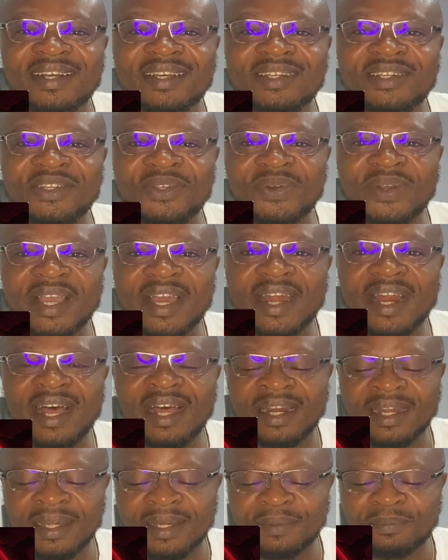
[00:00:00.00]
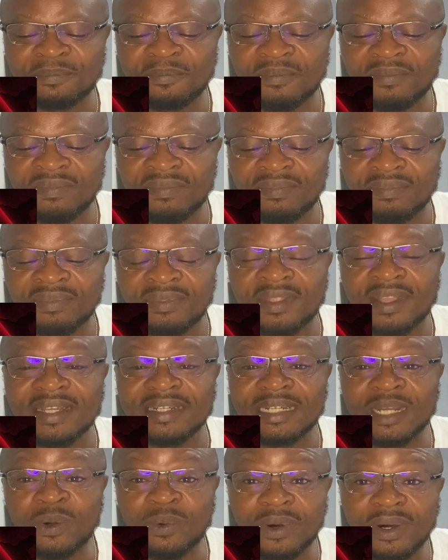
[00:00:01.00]
Do you get that?
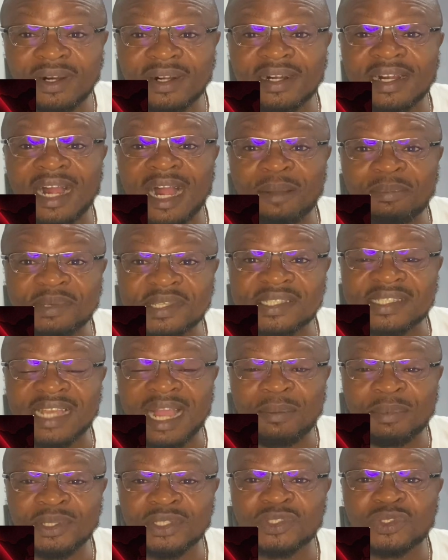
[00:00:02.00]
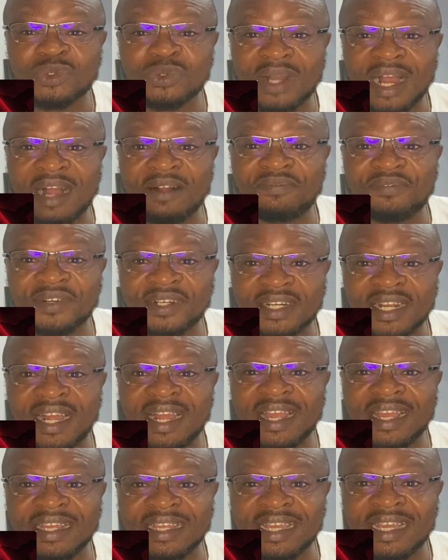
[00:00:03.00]
The World Cup is coming to Africa
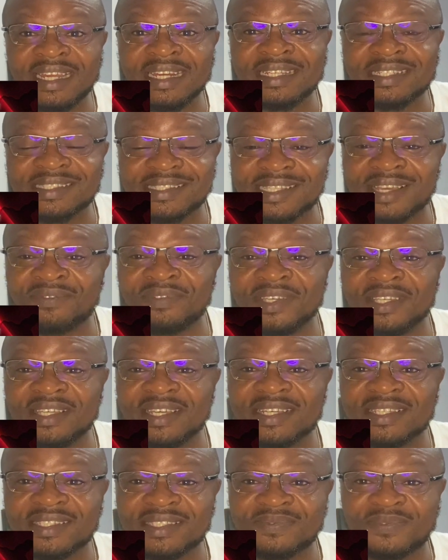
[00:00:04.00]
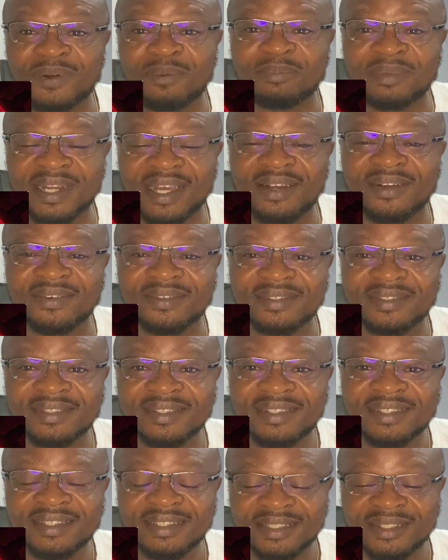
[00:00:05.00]
again in 7 years from now.
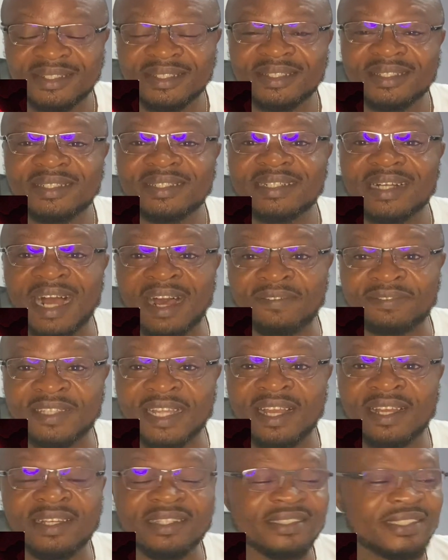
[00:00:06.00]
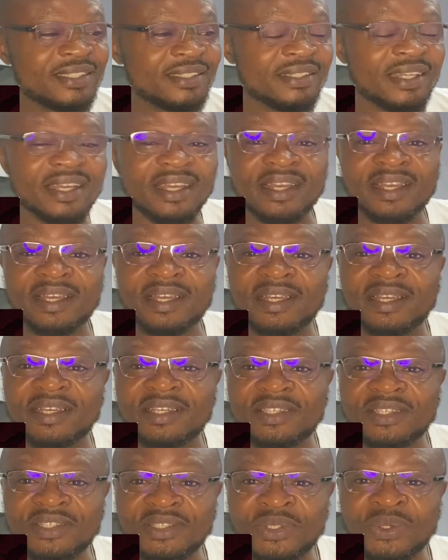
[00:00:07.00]
After
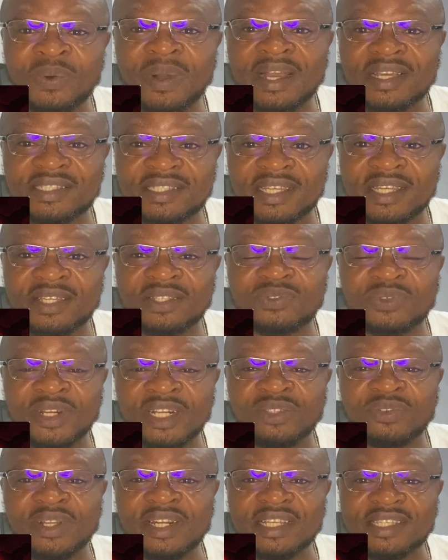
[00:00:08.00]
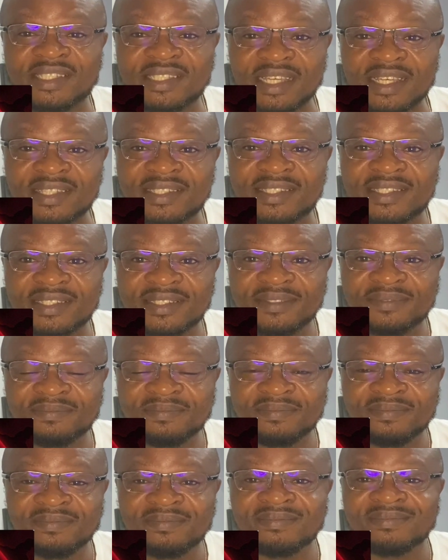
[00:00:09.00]
USA 2026,
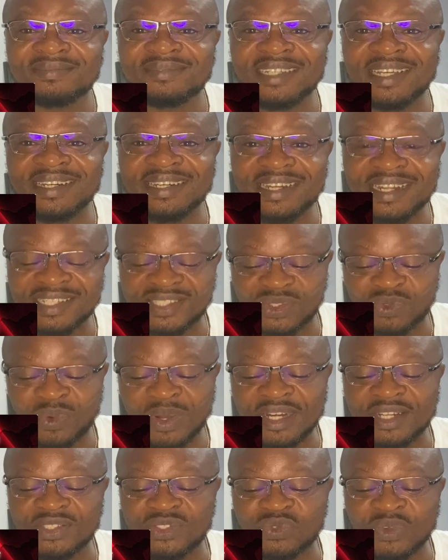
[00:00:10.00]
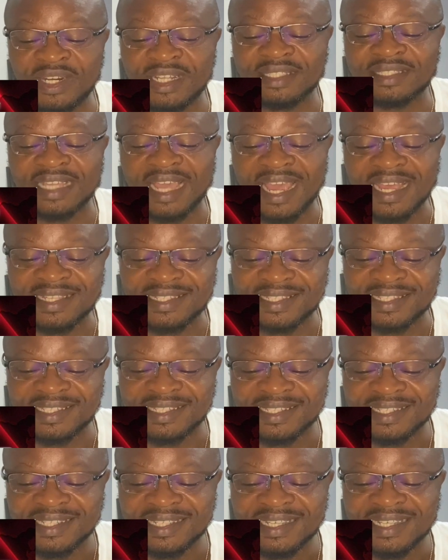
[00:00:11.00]
the next one is 2030.
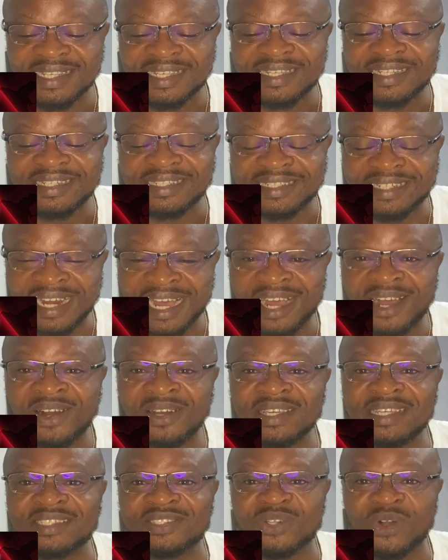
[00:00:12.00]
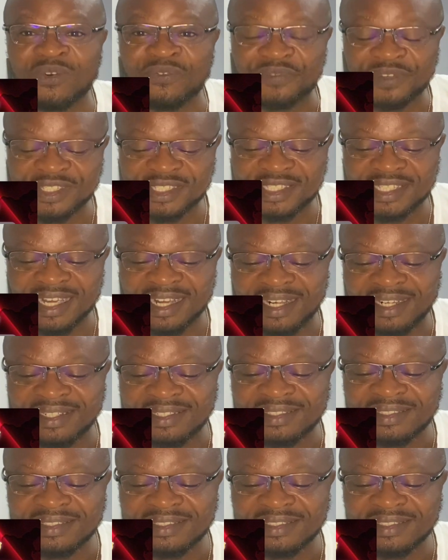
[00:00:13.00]
Now it's official.